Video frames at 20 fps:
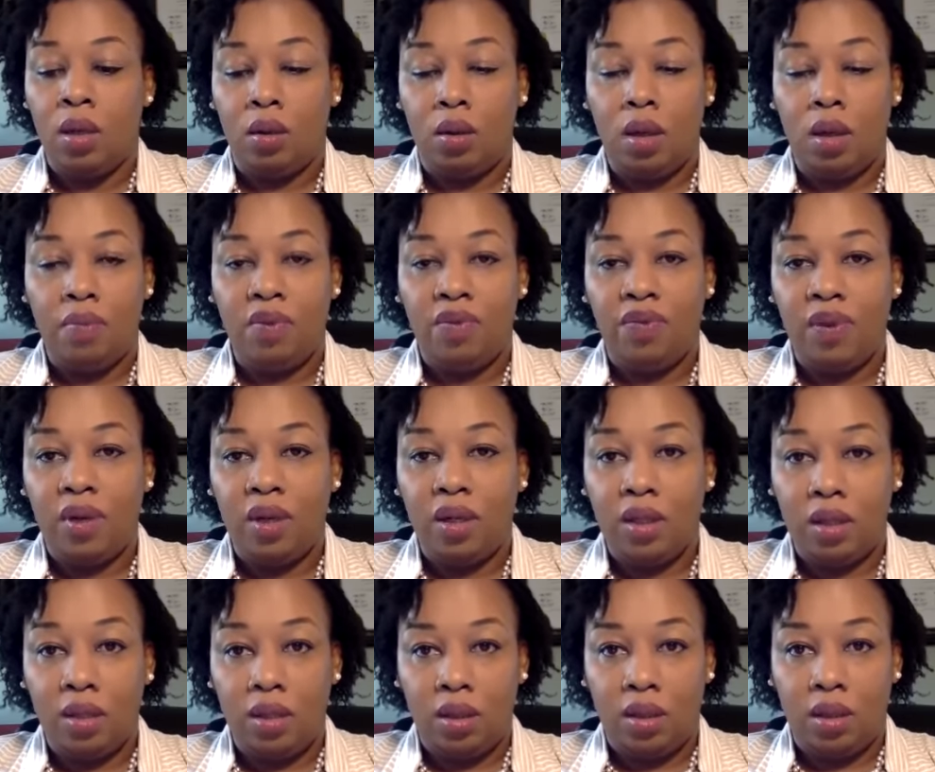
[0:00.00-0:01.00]
Credible
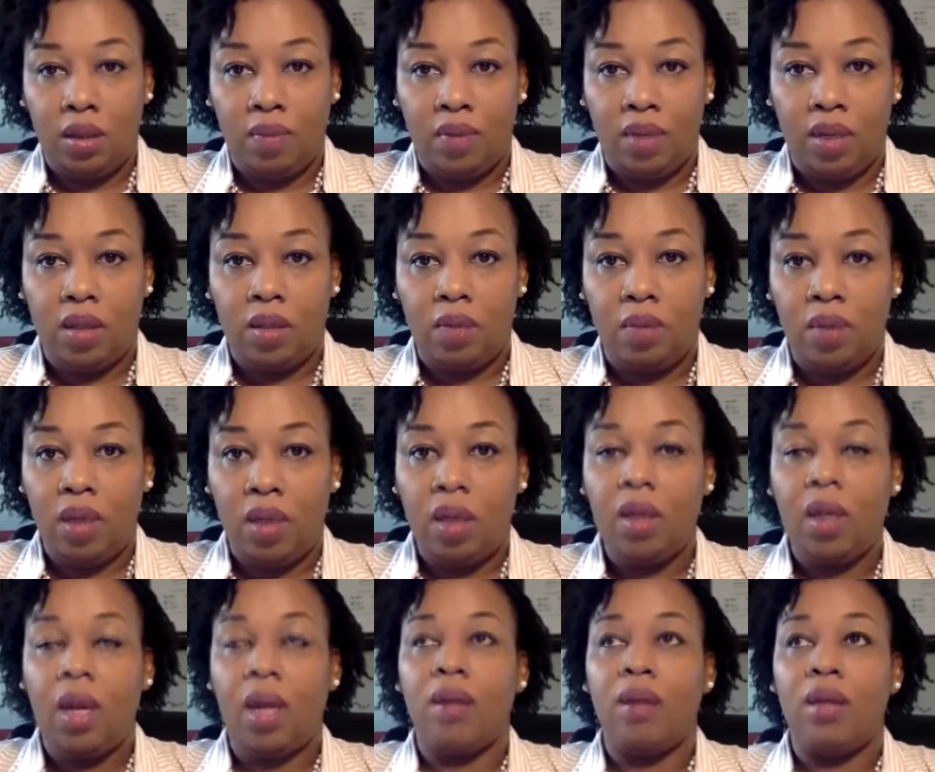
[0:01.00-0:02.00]
fear determination,
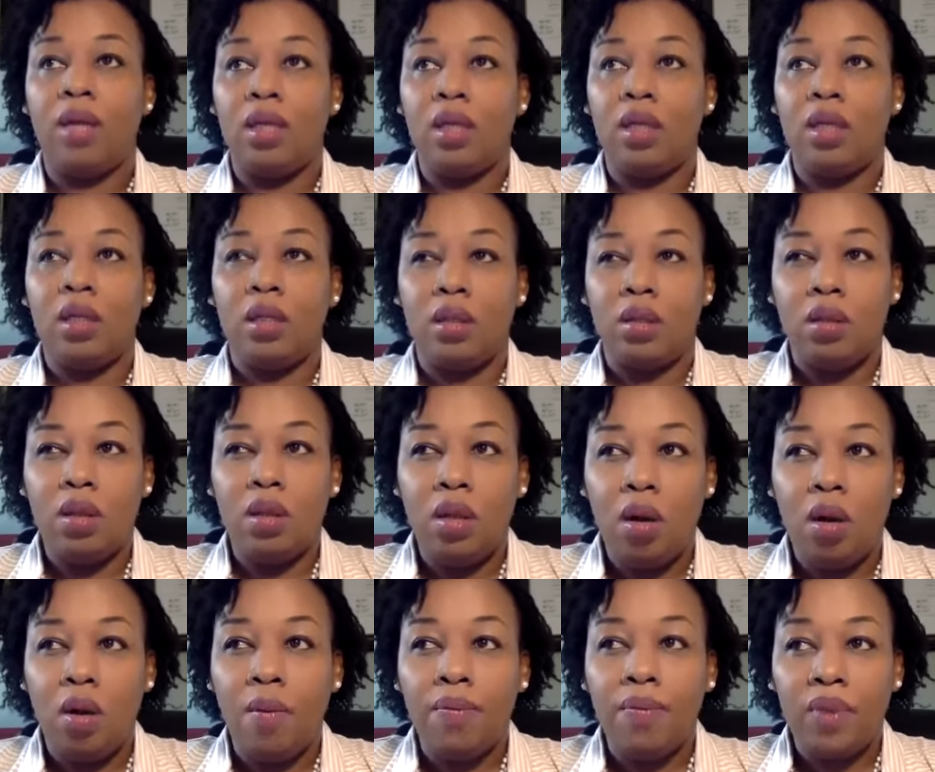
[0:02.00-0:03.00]
meaning like there's, you
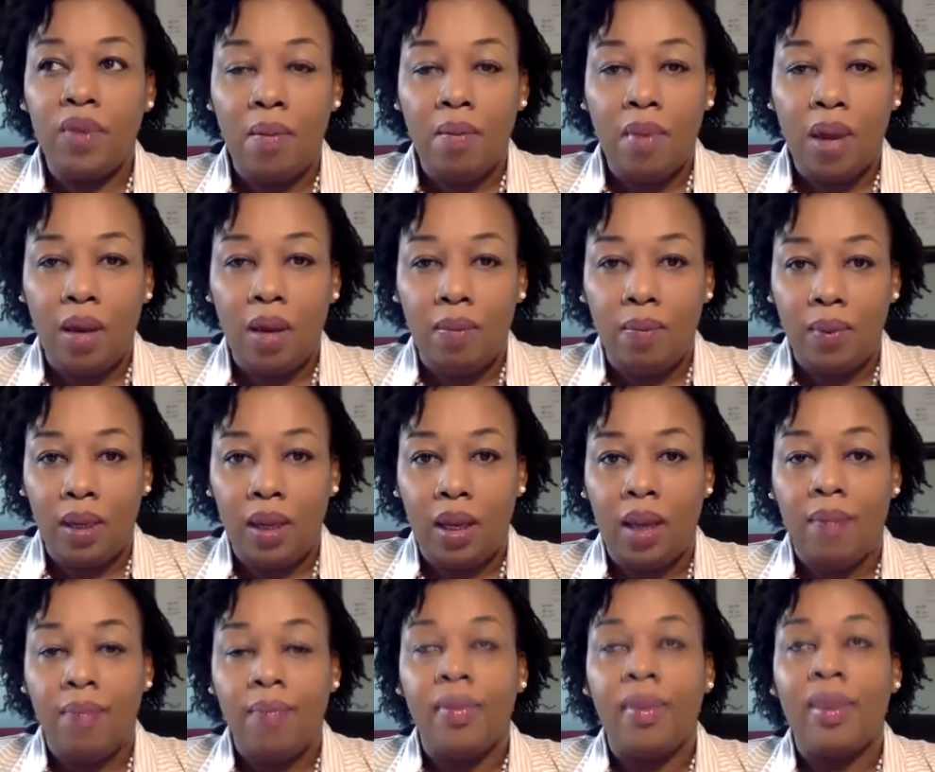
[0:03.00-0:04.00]
know, they
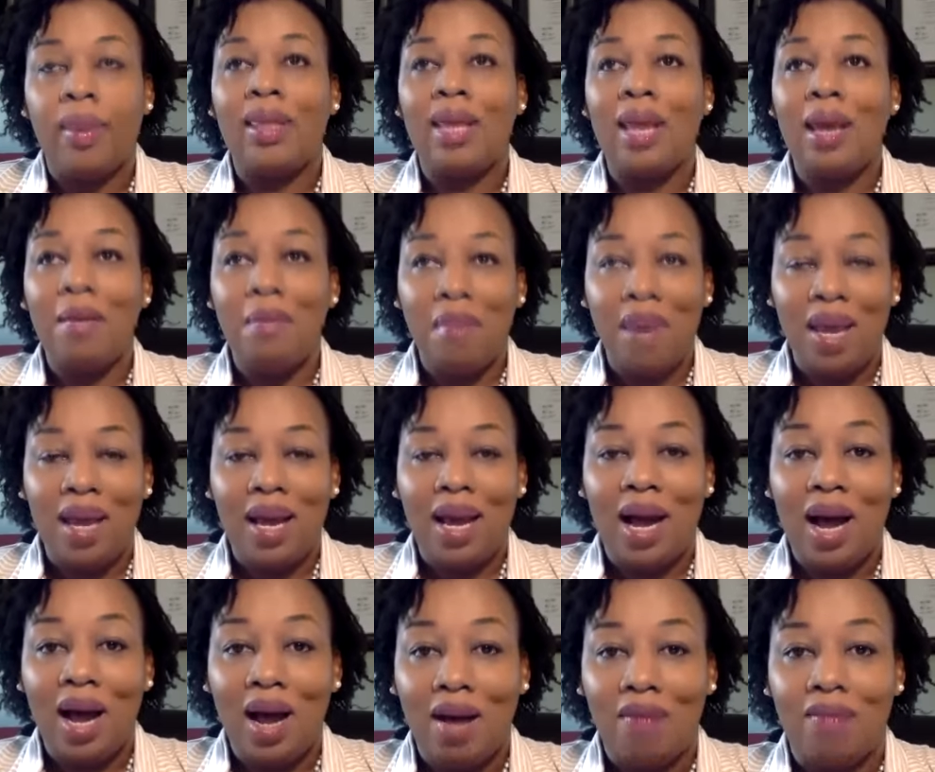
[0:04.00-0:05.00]
may
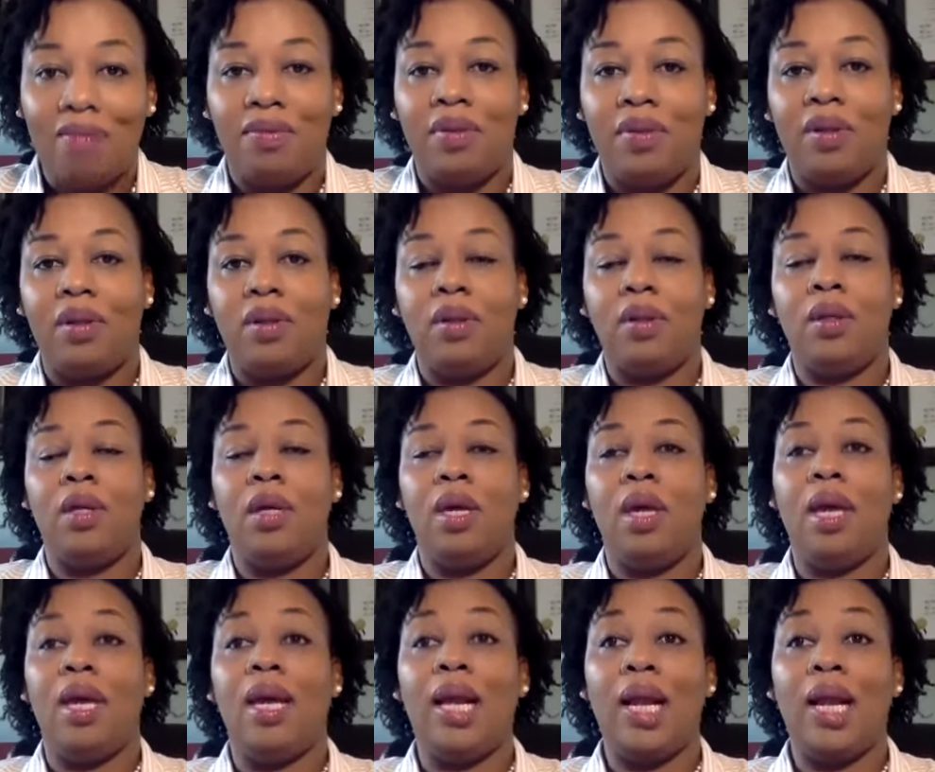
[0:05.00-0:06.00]
have a